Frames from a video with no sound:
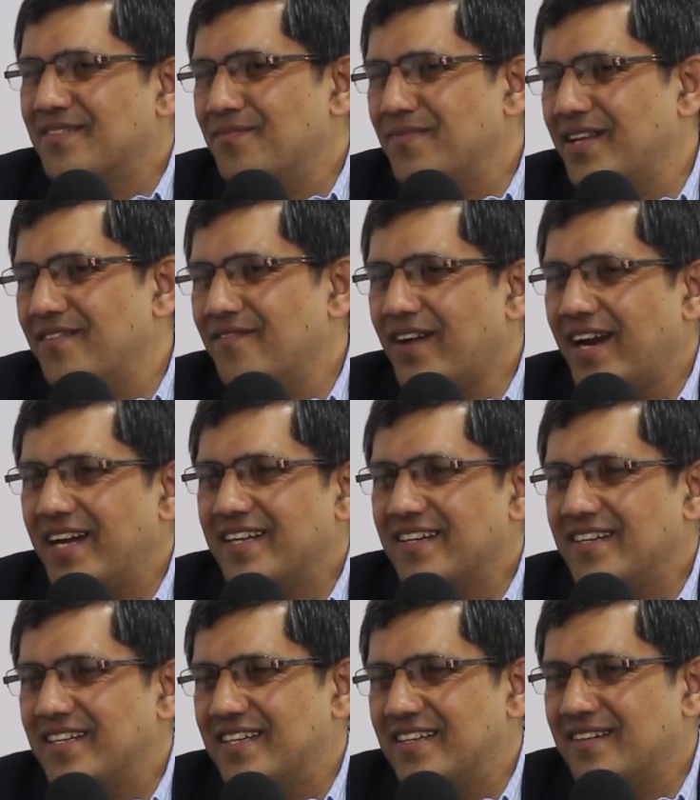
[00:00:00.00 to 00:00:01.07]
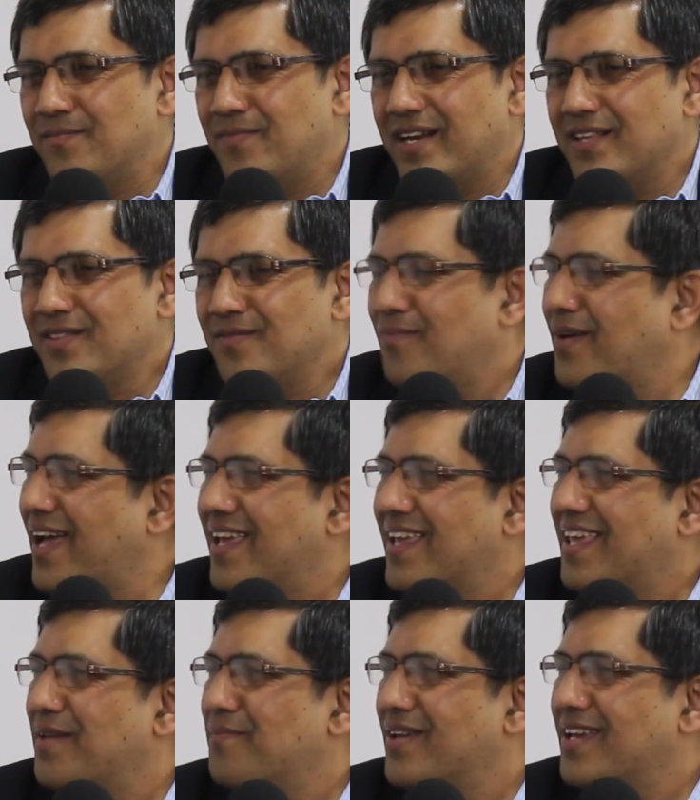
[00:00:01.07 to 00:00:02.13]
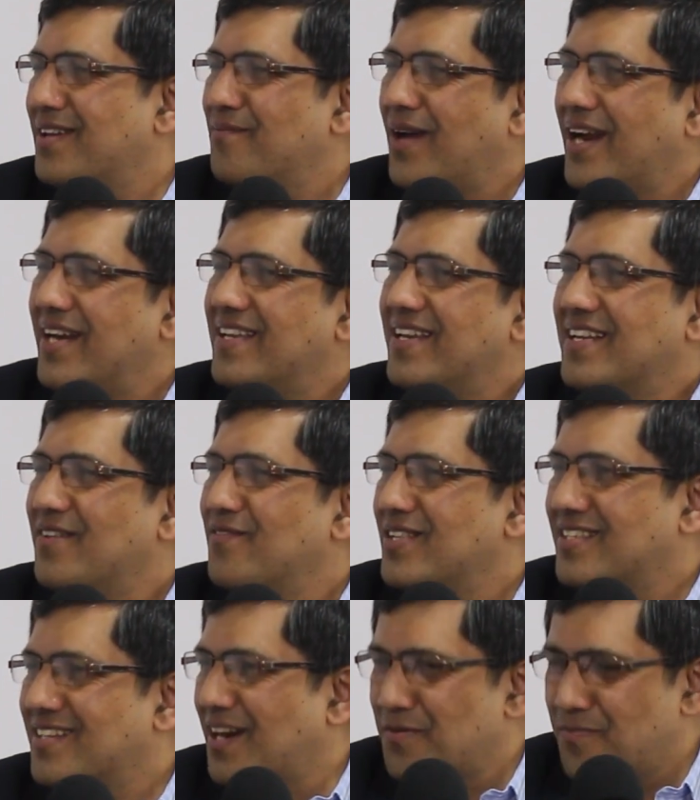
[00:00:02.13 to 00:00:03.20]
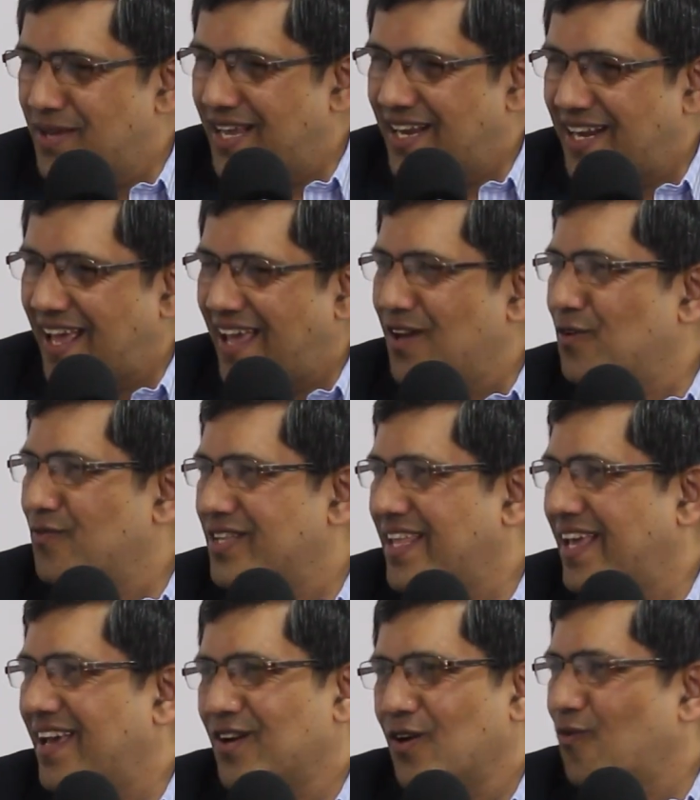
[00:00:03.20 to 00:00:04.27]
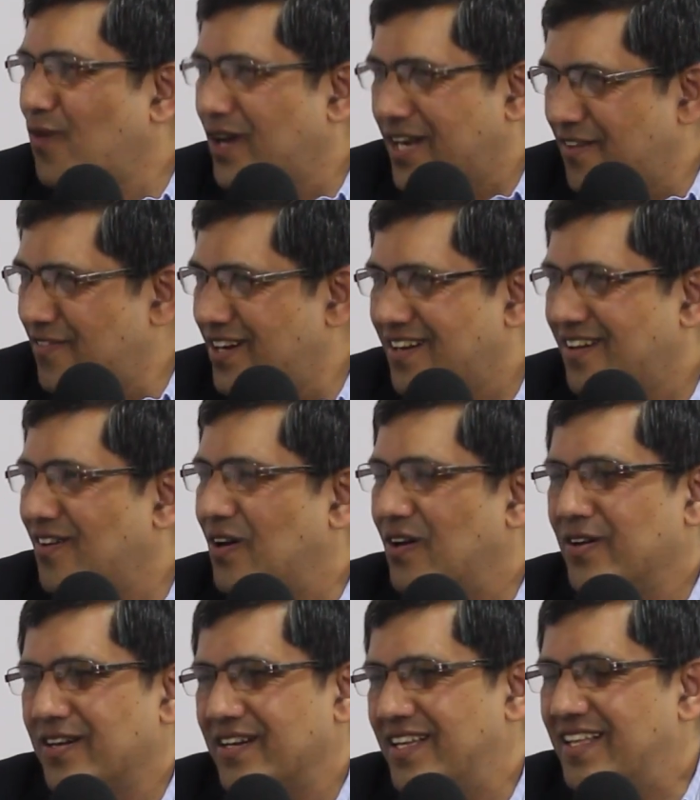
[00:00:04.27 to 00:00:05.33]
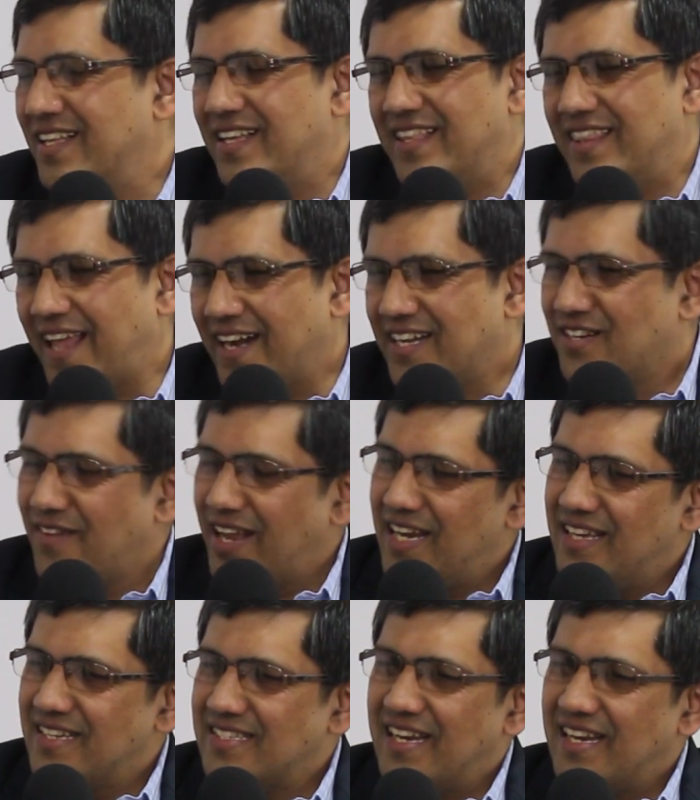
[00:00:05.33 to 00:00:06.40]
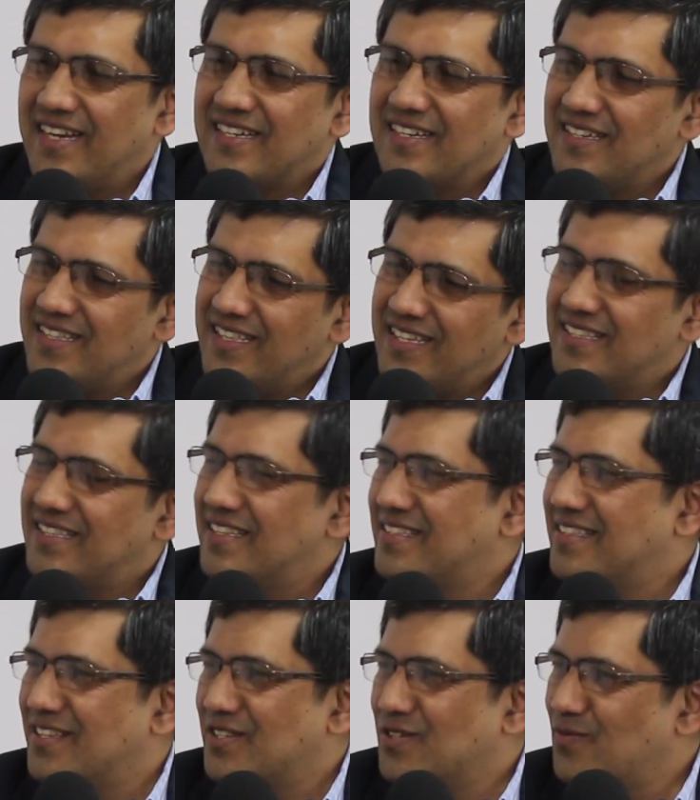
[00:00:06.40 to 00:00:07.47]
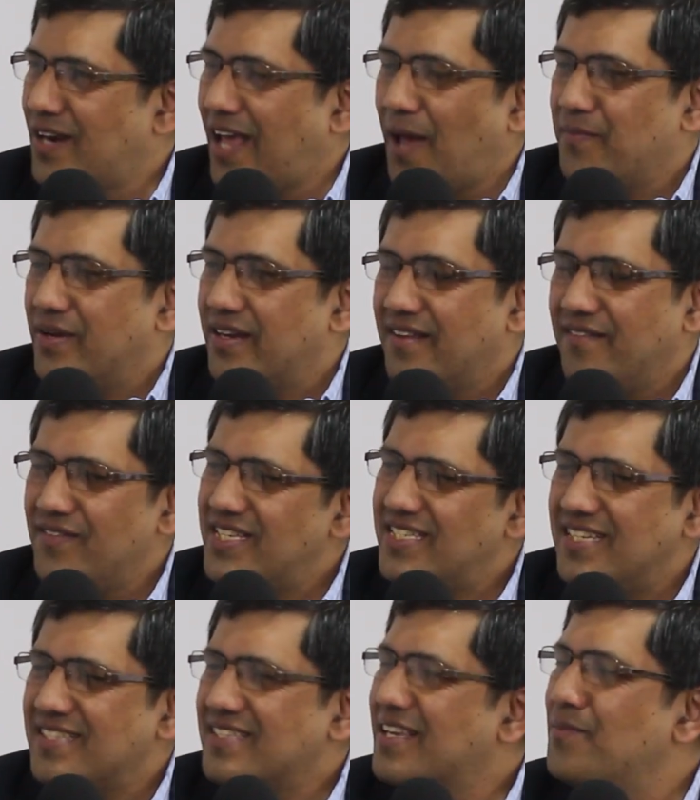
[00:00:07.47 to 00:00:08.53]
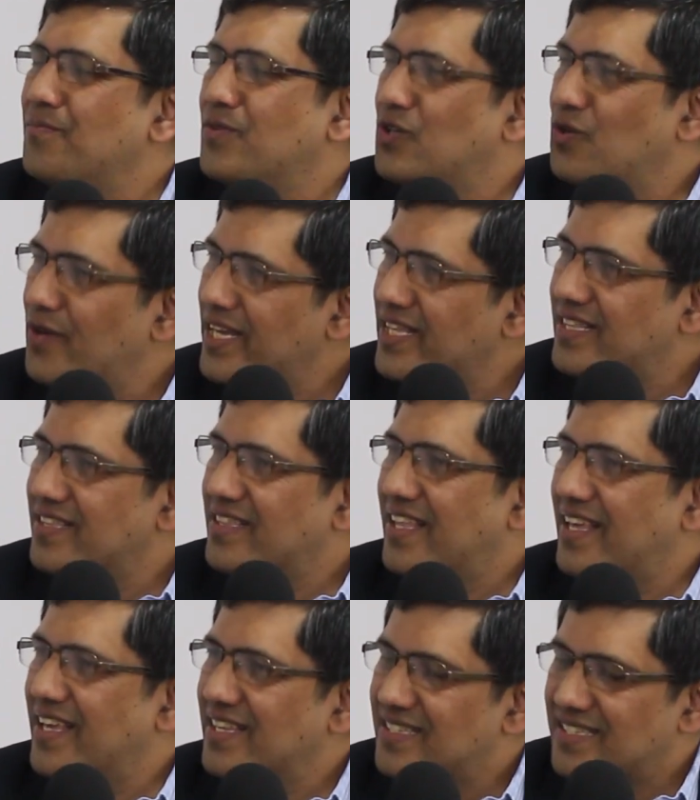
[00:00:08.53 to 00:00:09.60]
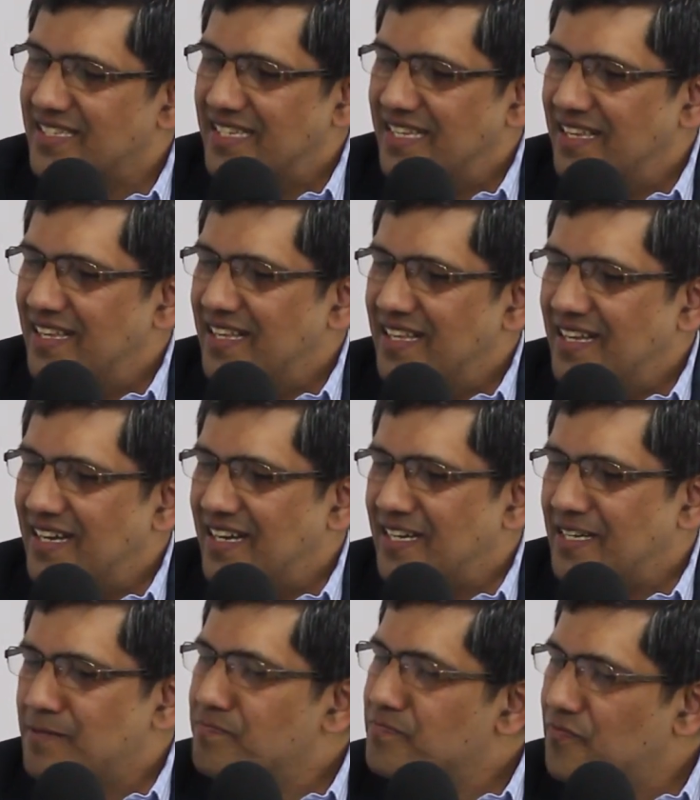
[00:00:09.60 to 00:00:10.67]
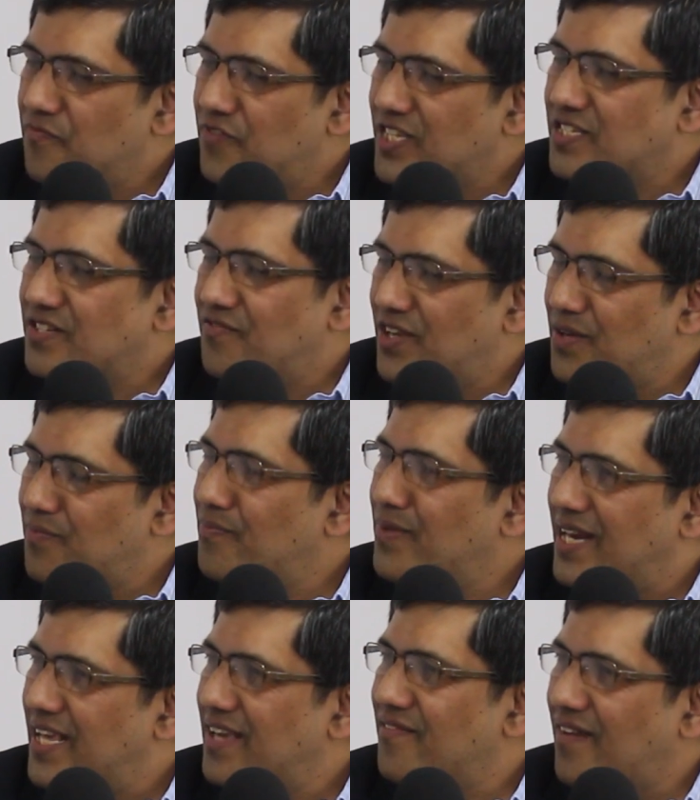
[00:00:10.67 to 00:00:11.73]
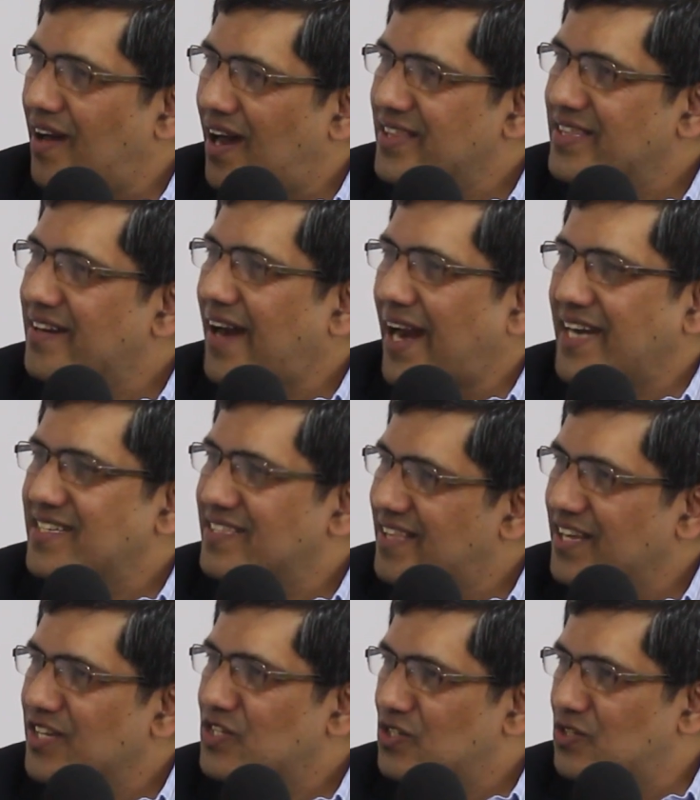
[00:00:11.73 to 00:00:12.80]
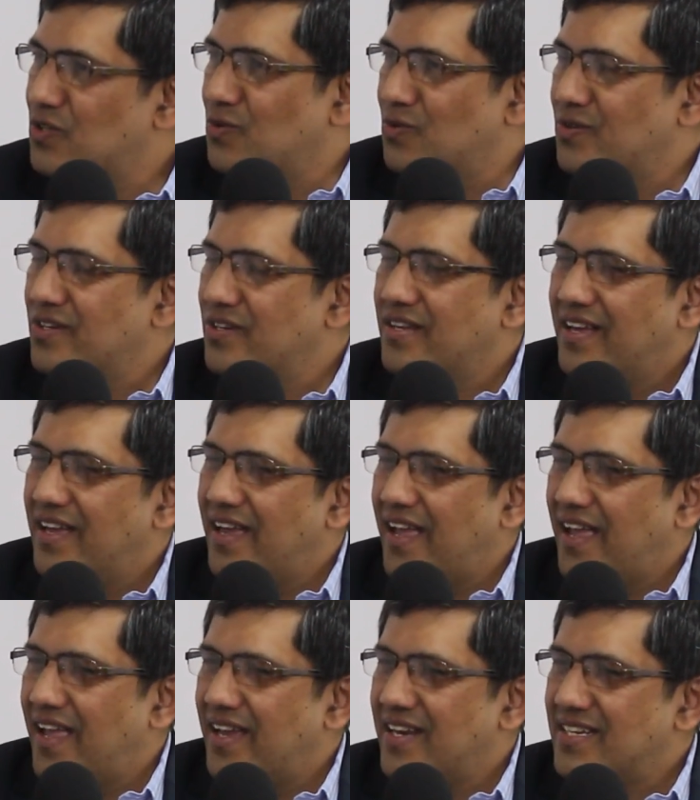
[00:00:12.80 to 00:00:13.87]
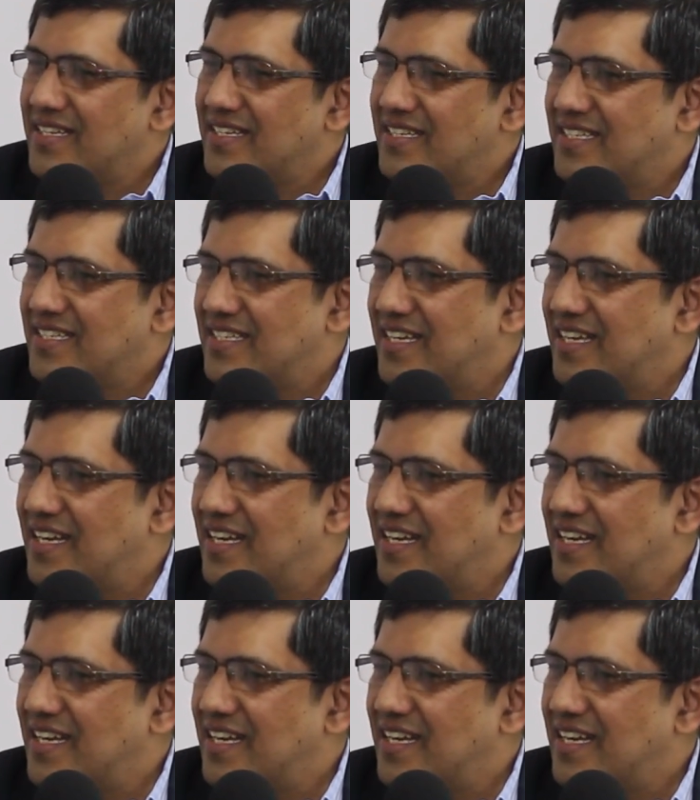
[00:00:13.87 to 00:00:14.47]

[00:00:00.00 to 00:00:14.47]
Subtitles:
invited Bharat Bhai keeping in mind that he will start BNI over there or whatever, or that 12 years later this would happen. We just keep doing the things which we believe are the right things to do. And